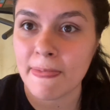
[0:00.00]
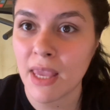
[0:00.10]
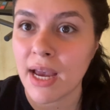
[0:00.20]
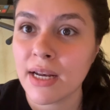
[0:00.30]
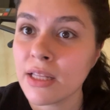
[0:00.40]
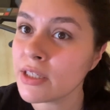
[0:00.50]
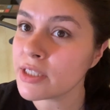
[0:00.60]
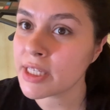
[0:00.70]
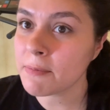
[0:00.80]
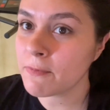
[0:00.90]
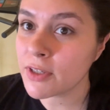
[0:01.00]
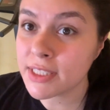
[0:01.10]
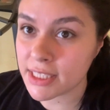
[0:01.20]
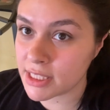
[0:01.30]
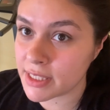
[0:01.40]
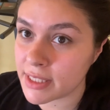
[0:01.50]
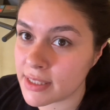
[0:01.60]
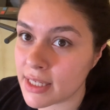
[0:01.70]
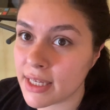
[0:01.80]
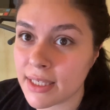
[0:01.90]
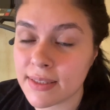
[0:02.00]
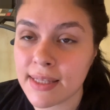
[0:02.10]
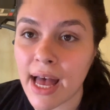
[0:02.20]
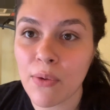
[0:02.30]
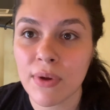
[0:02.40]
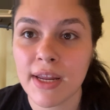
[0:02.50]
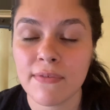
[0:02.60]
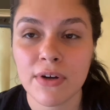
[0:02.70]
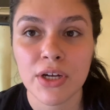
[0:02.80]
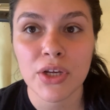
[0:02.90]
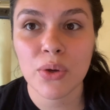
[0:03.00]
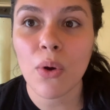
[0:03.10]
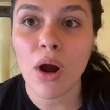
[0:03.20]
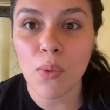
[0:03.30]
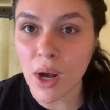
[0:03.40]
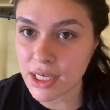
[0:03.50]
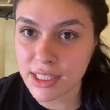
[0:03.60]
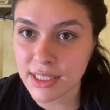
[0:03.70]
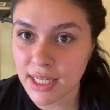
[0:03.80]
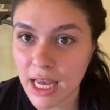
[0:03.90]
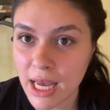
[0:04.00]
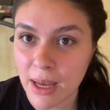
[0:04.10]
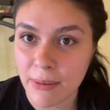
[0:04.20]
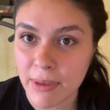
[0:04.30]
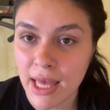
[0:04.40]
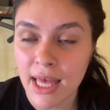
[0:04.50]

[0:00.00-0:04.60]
Another tip for dishes is that whenever you are washing them,